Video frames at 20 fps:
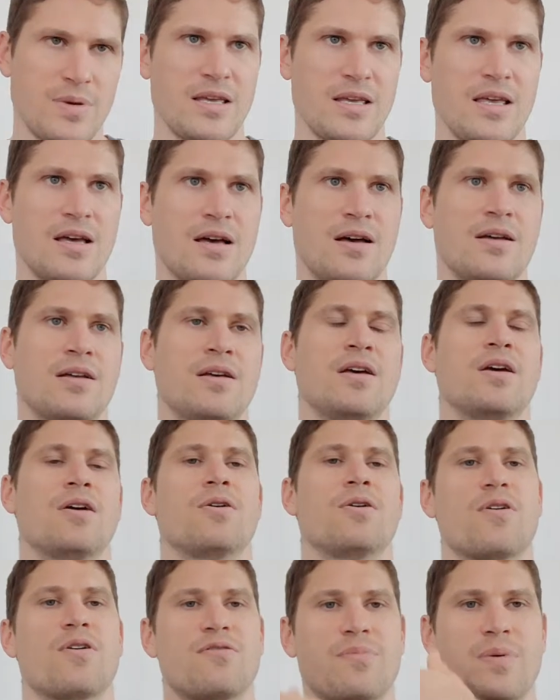here,
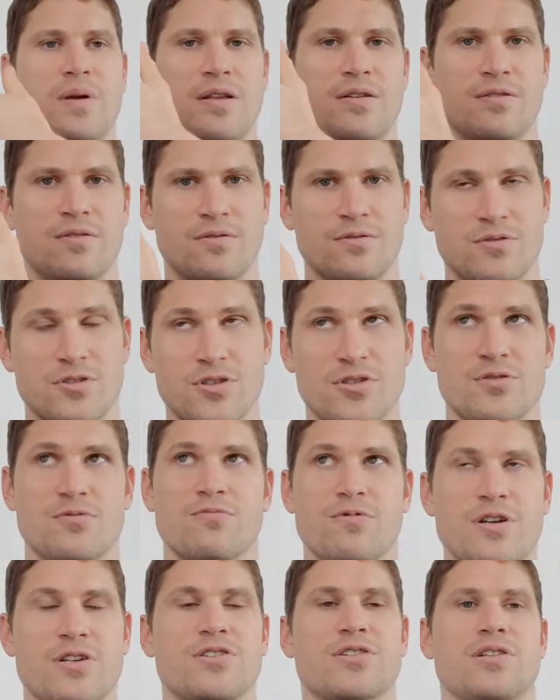who I've
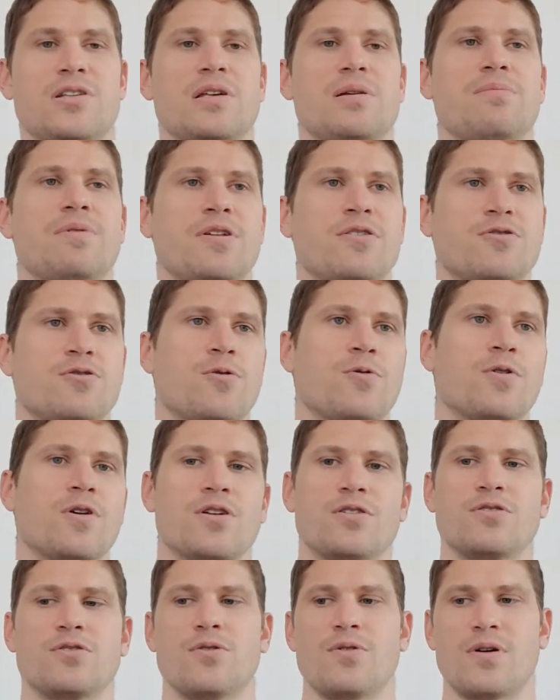just recently been
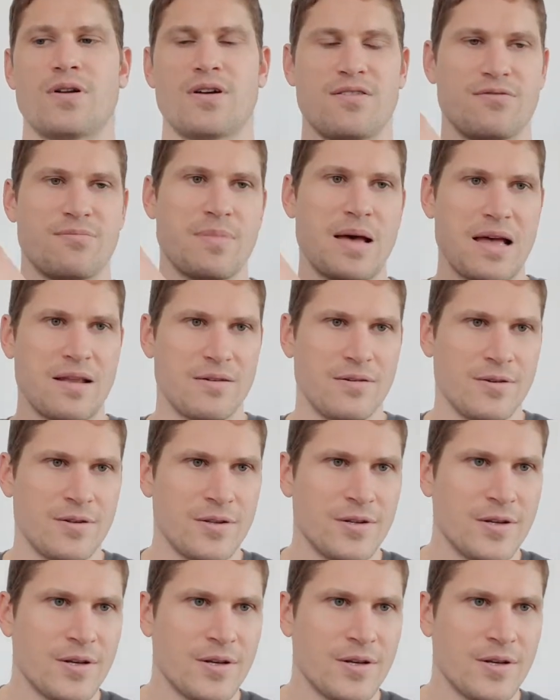talking to and I've met,